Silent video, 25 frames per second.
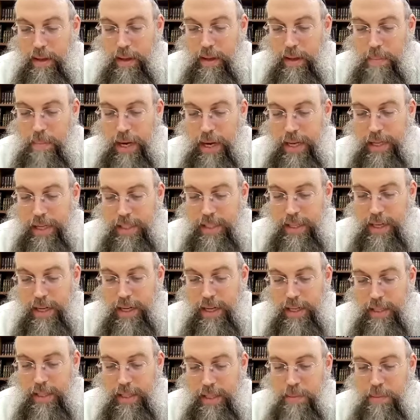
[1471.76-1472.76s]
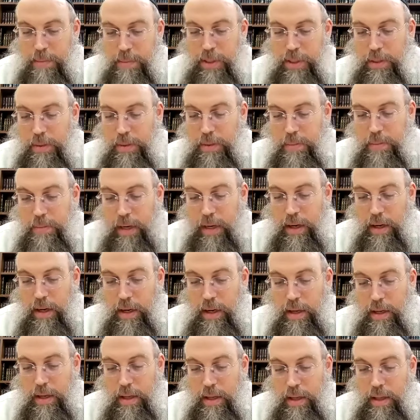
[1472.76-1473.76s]
Abaya says, Imishimha,
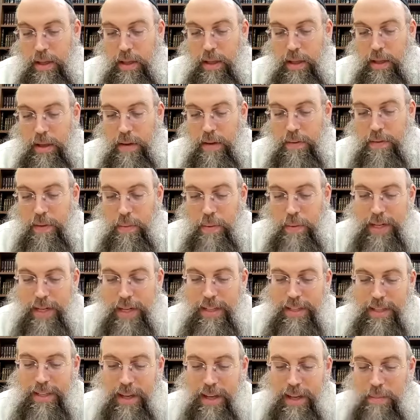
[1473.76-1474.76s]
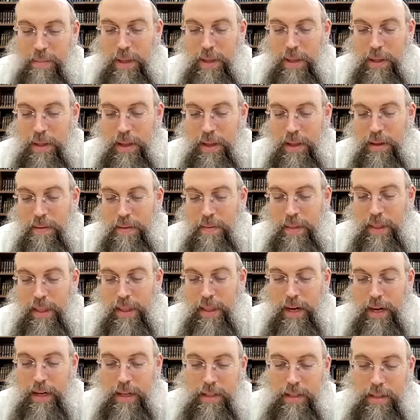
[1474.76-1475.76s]
if you want to tell me
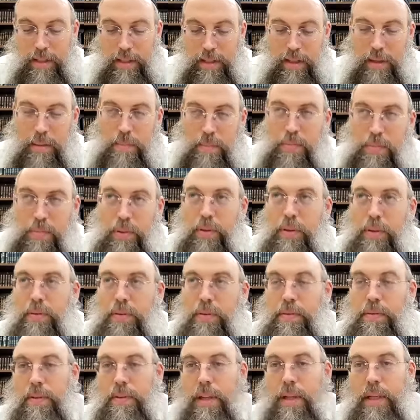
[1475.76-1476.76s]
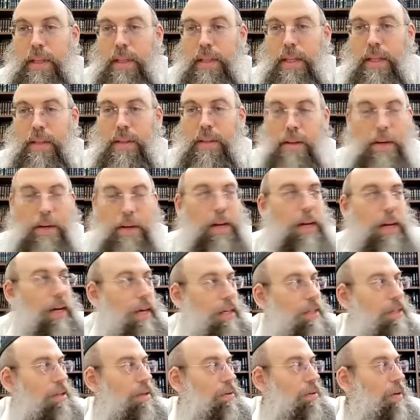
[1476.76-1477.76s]
that it's the proof that the kayan
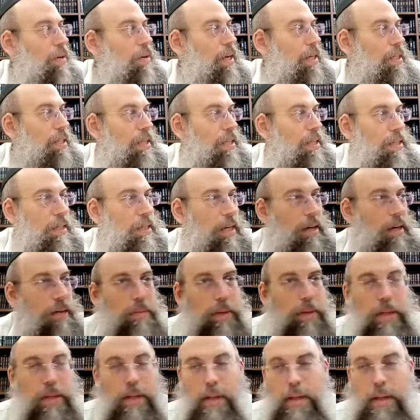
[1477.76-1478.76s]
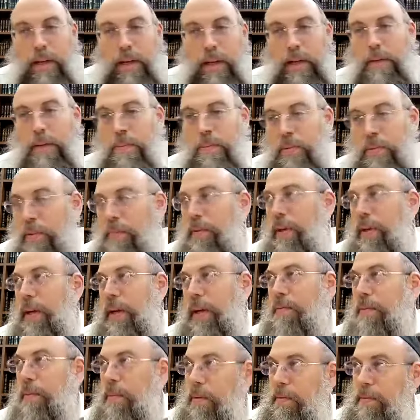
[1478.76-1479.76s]
has no rights to this animal, and you're proving it
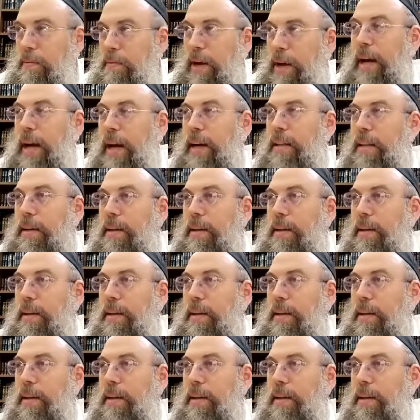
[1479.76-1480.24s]
from the fact